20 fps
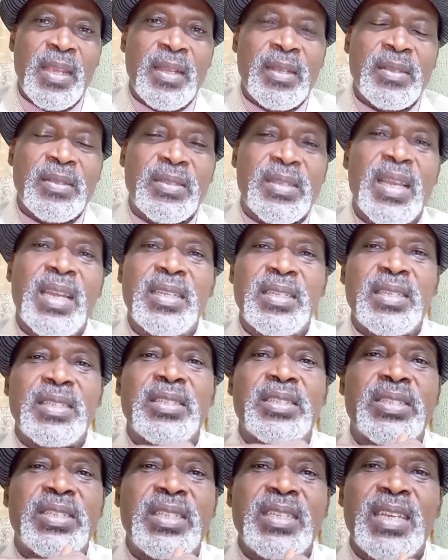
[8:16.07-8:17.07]
Said
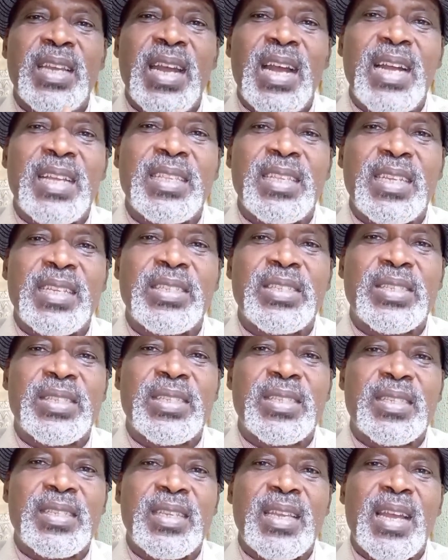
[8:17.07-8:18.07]
she had
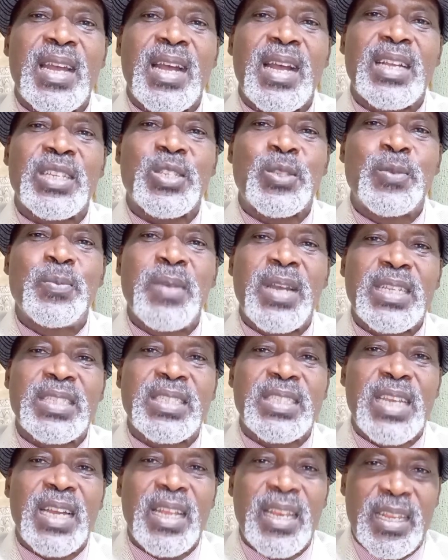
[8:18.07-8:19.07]
this asthma
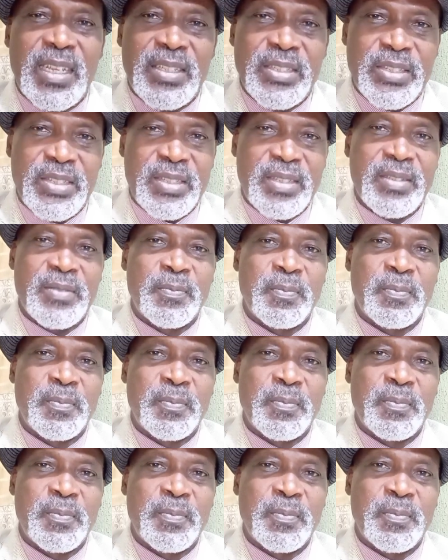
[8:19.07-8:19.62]
challenge.